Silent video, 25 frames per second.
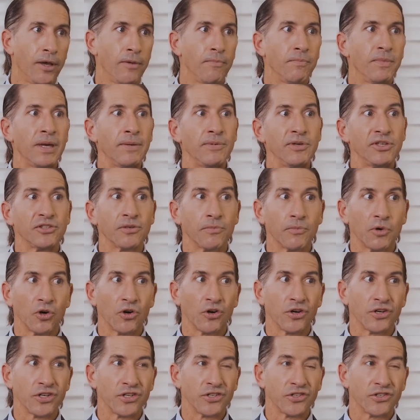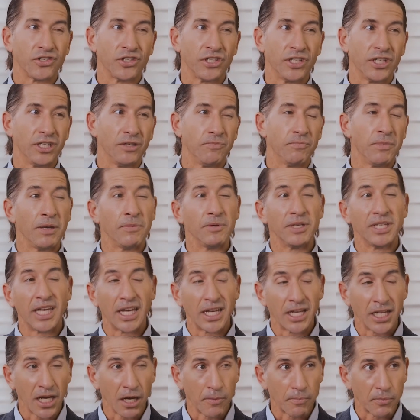maybe some urgency, maybe
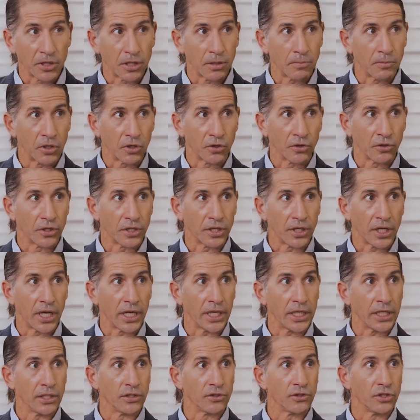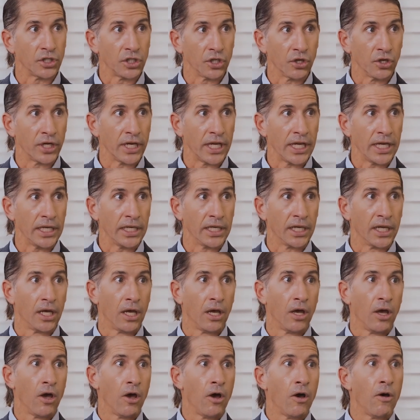getting up in the middle of the night to urinate,
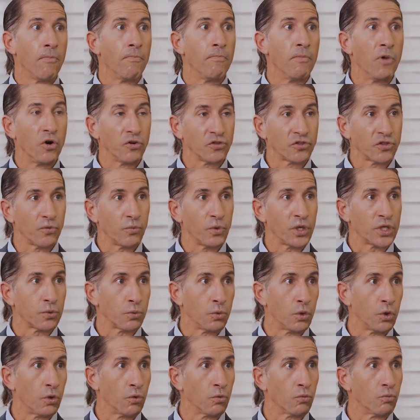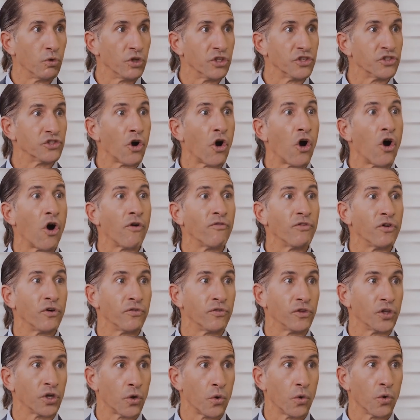most of which will resolve over
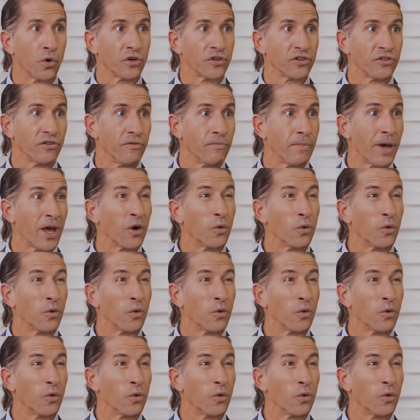the course of about a